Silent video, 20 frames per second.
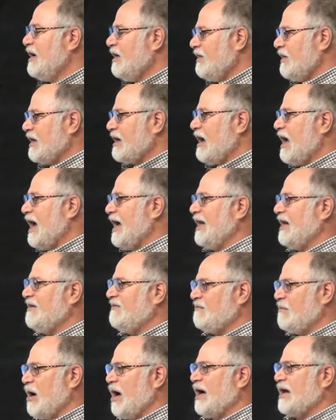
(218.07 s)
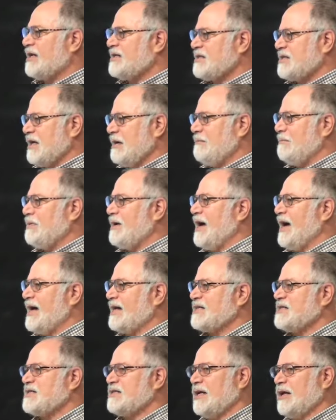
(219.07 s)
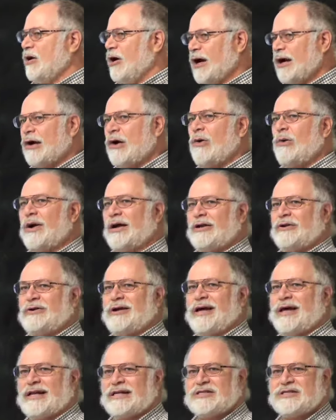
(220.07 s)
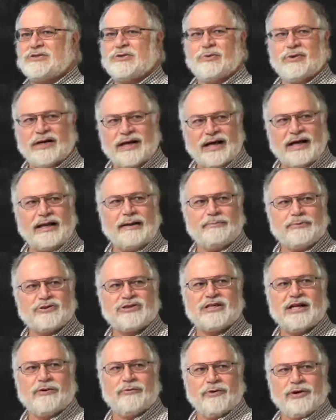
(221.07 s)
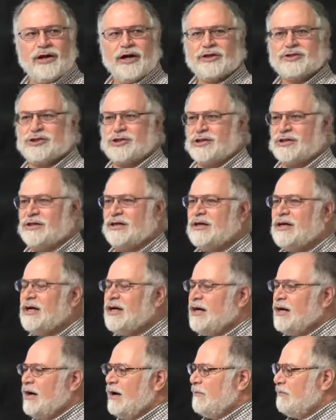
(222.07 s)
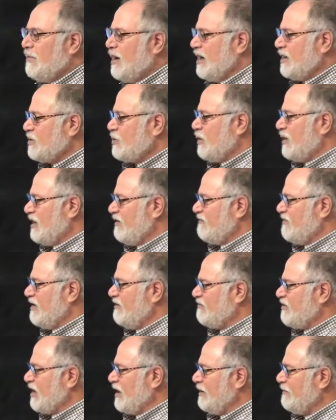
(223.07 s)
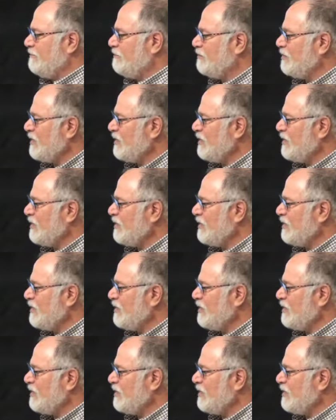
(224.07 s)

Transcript: the kind of modest impacts that aren't going to get us to an 80% reduction by 2050.